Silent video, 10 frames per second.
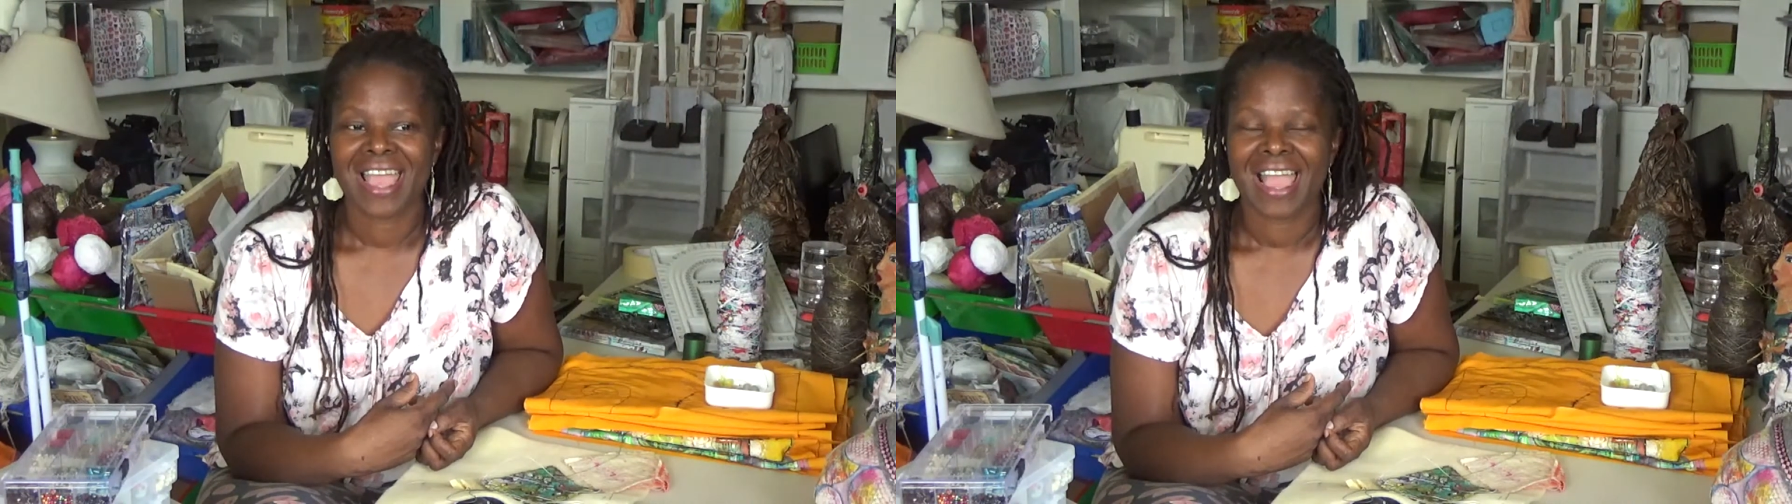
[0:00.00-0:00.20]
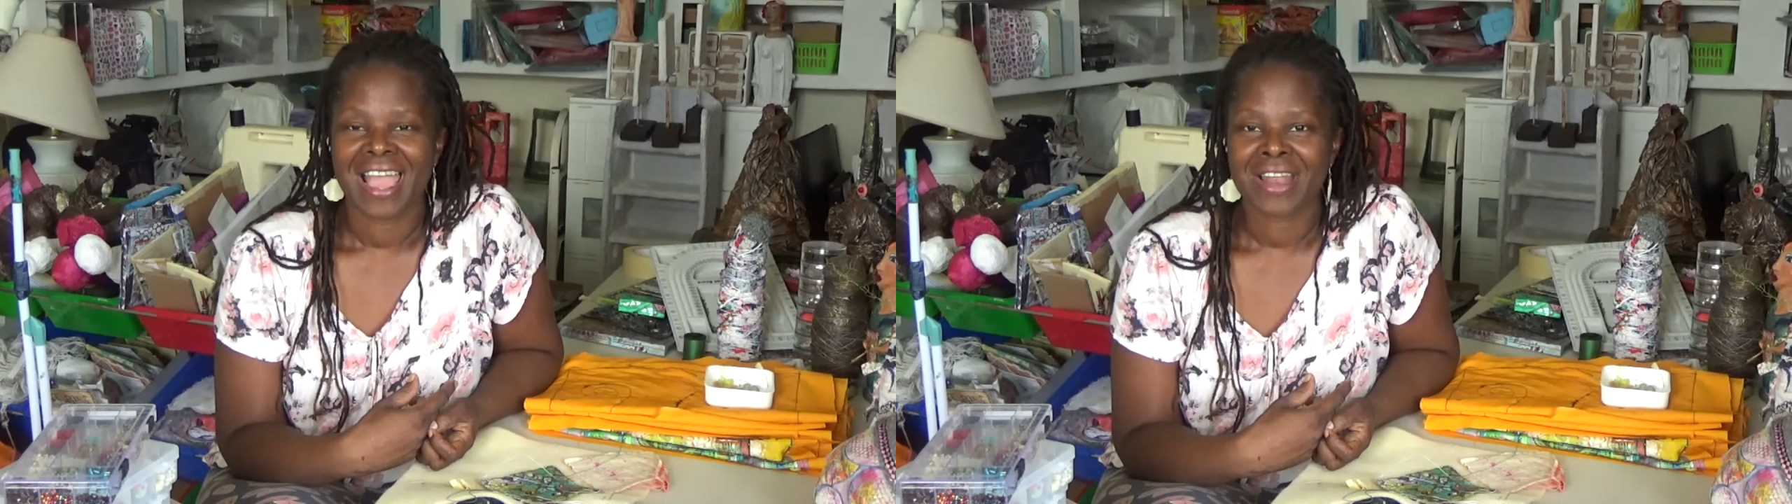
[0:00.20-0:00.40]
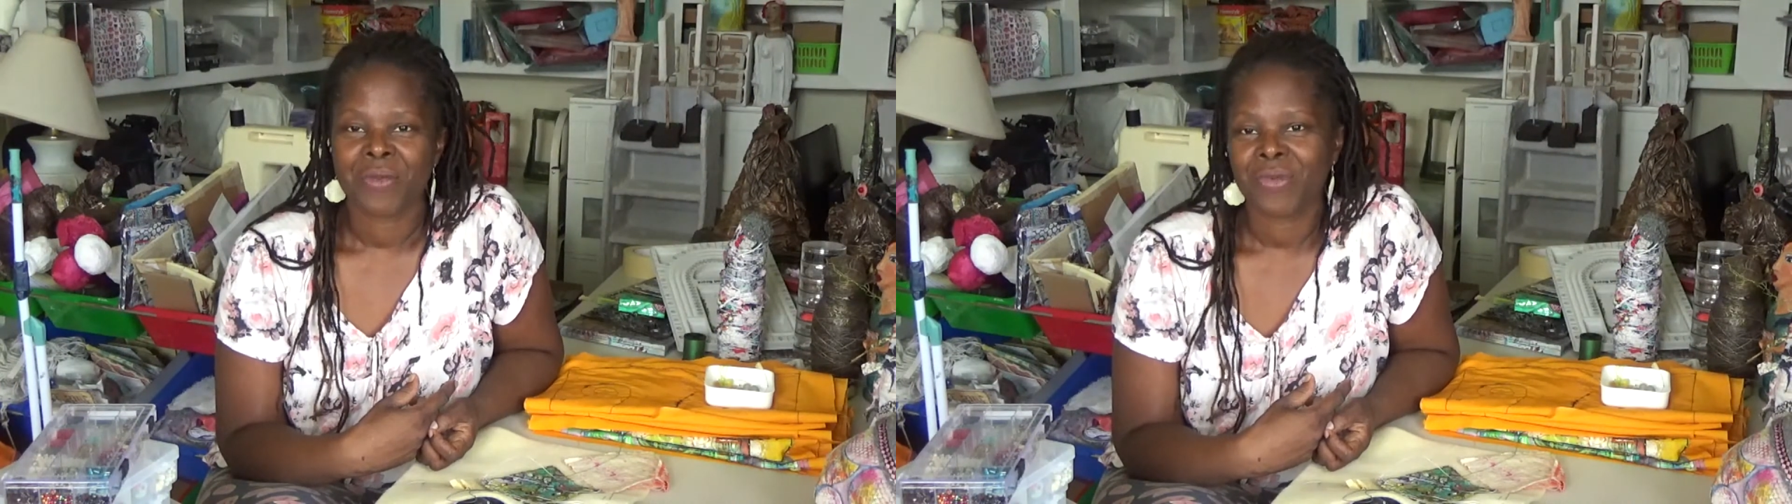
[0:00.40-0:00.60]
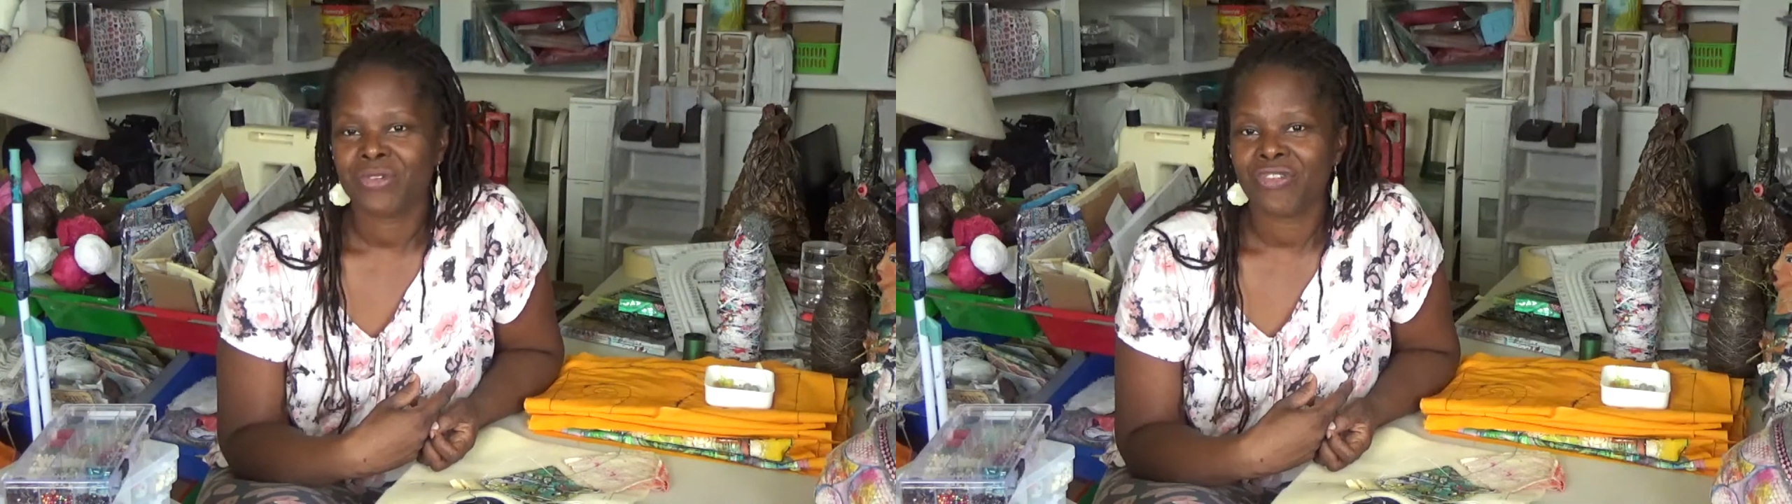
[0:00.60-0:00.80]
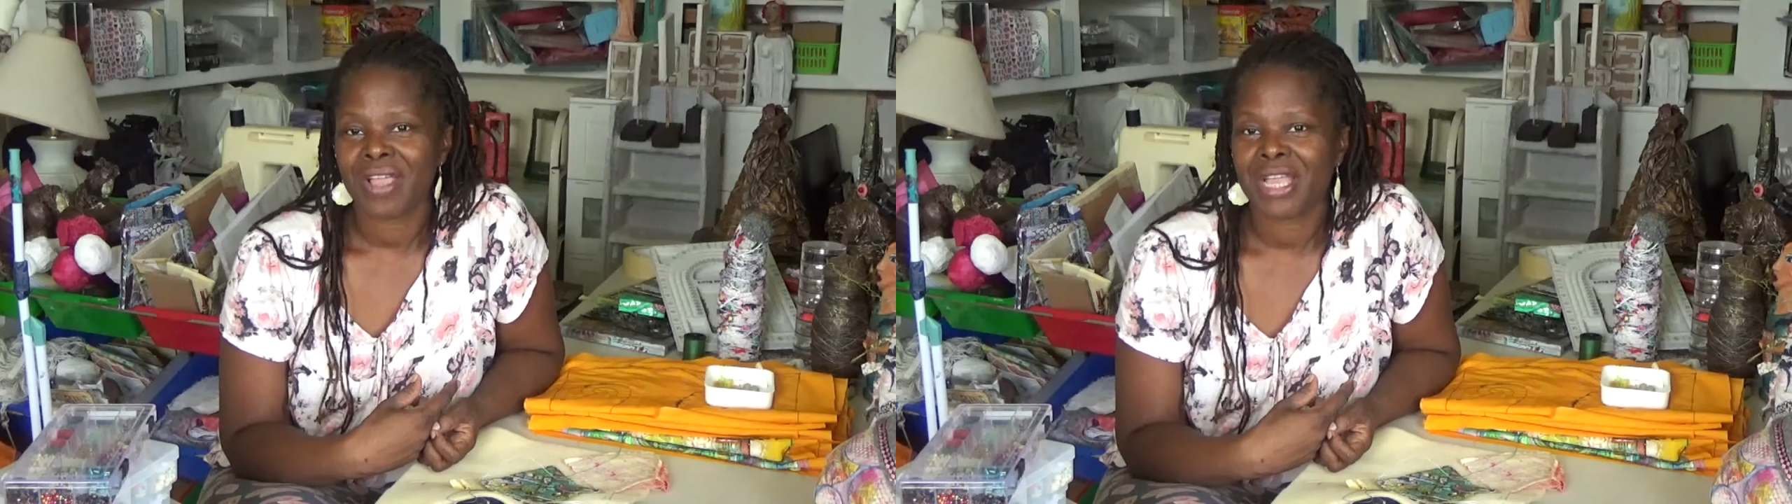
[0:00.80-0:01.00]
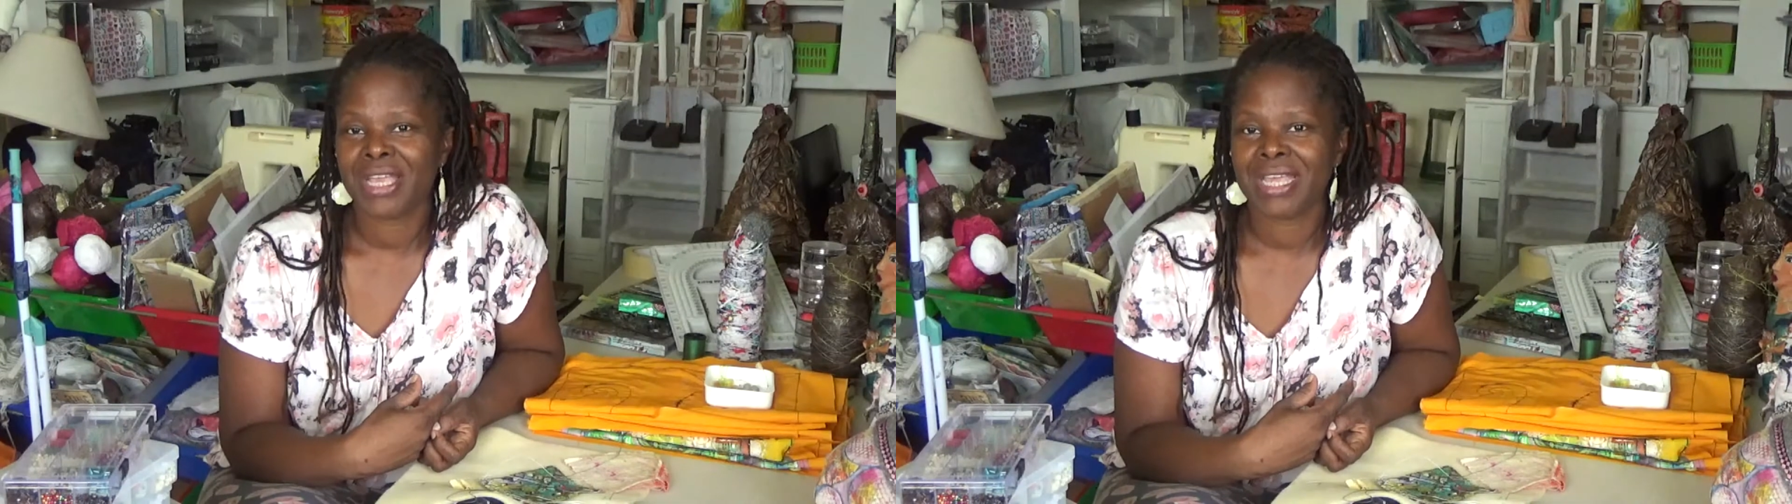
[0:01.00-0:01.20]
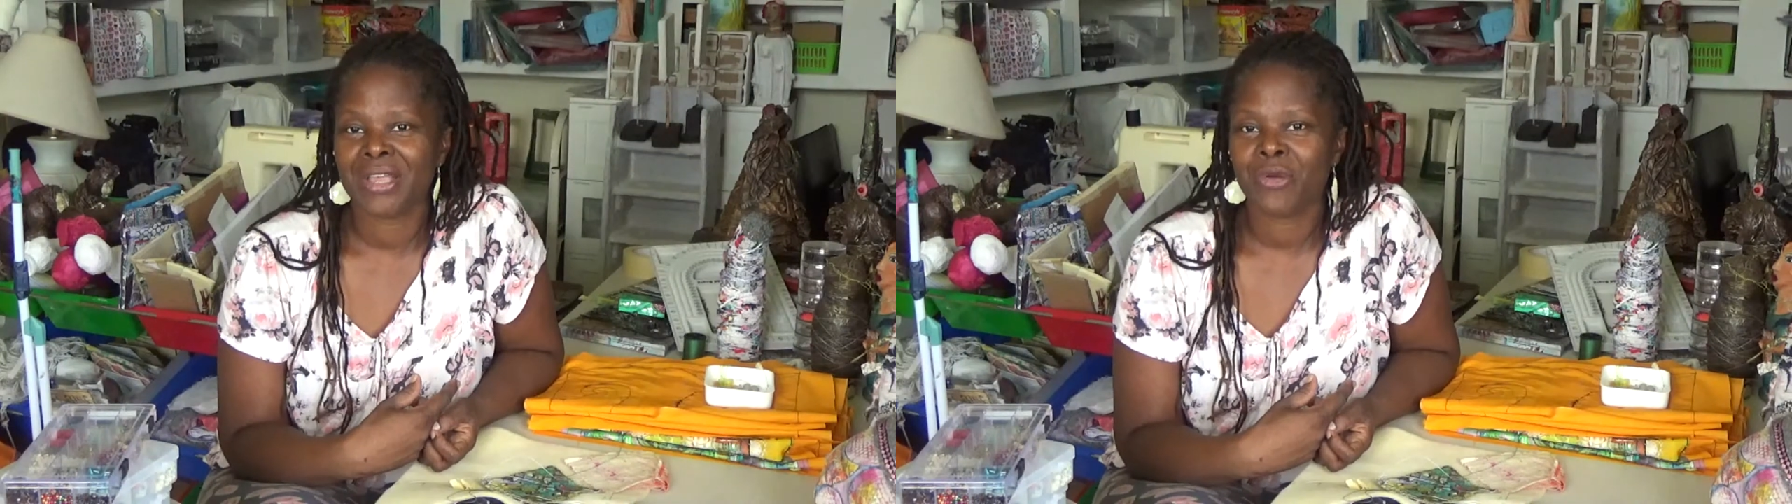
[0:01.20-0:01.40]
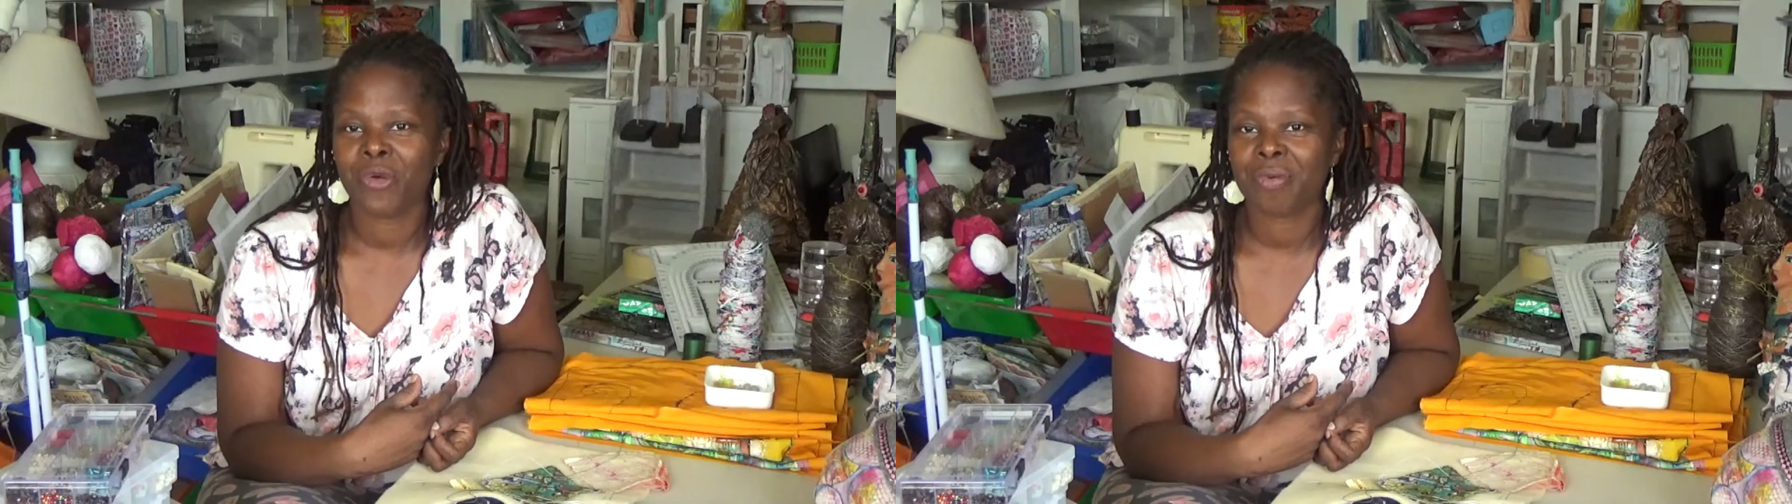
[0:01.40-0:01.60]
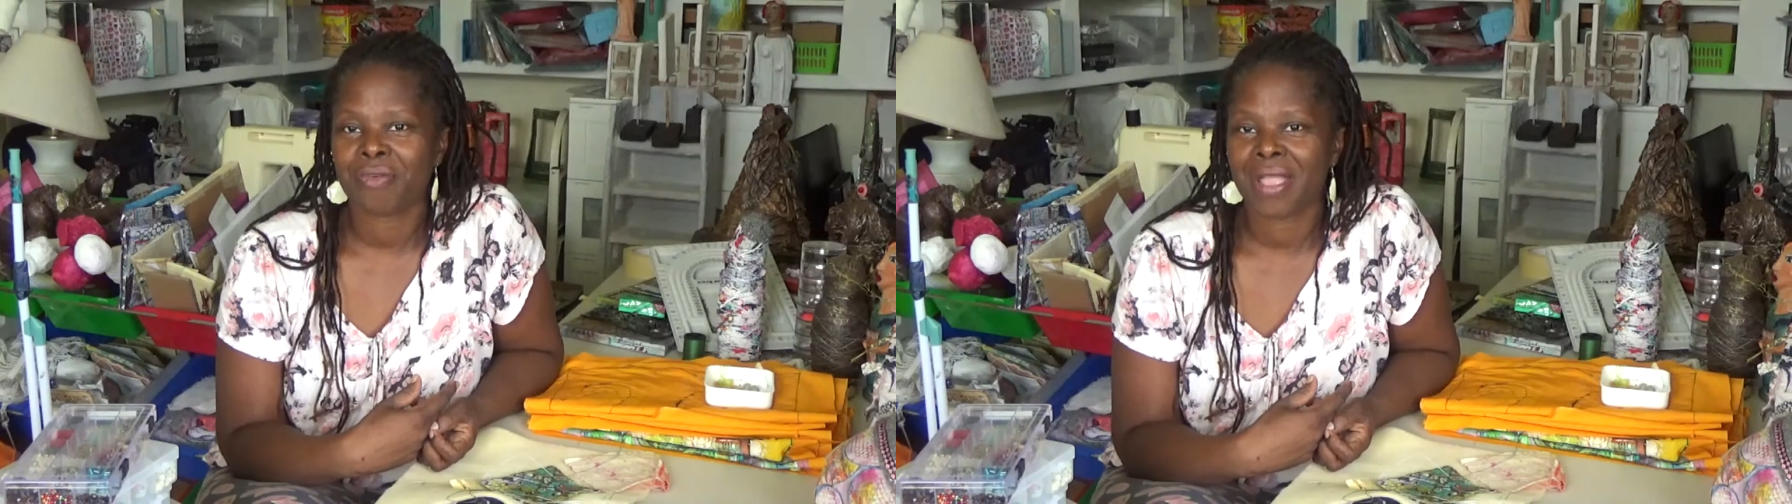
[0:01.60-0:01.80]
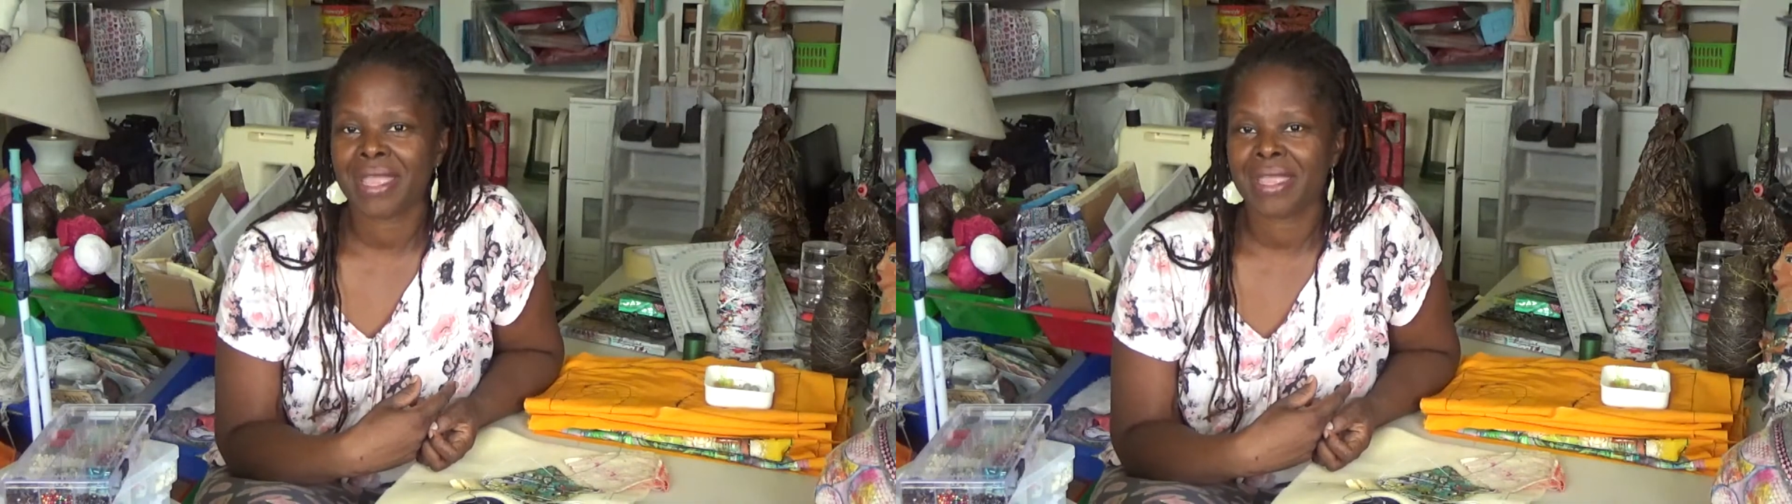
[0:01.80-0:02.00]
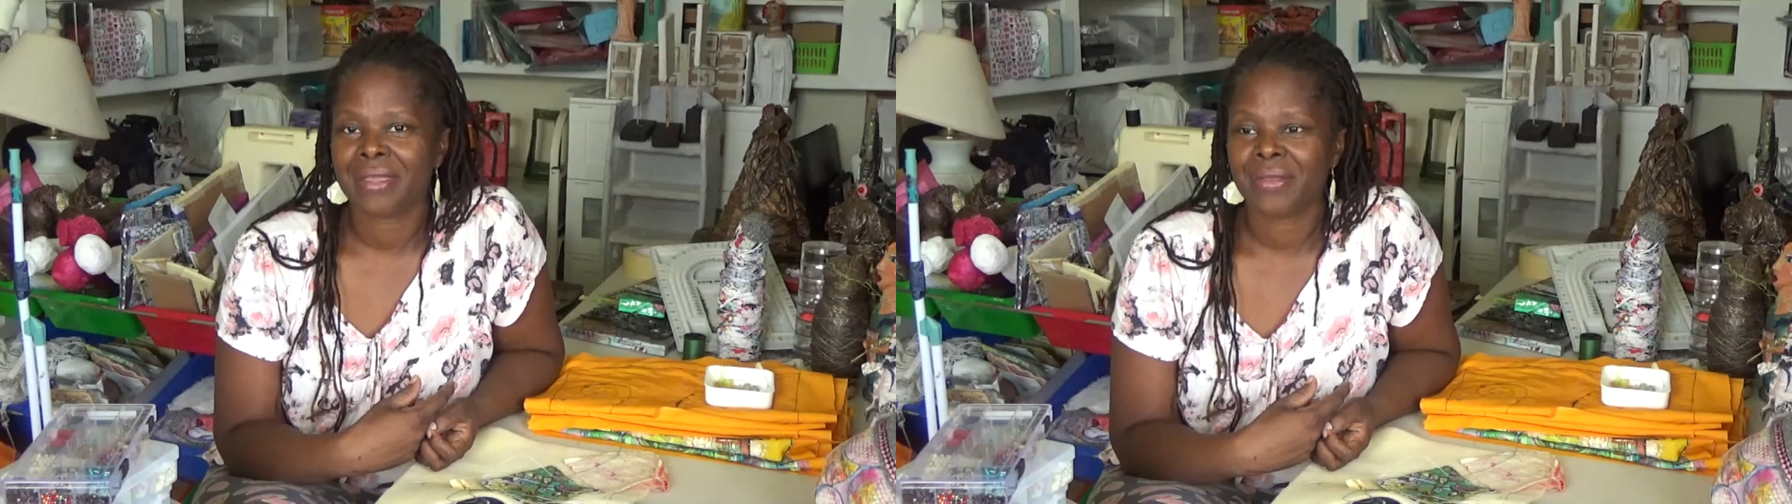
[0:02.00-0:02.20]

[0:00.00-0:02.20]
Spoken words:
and I will try and incorporate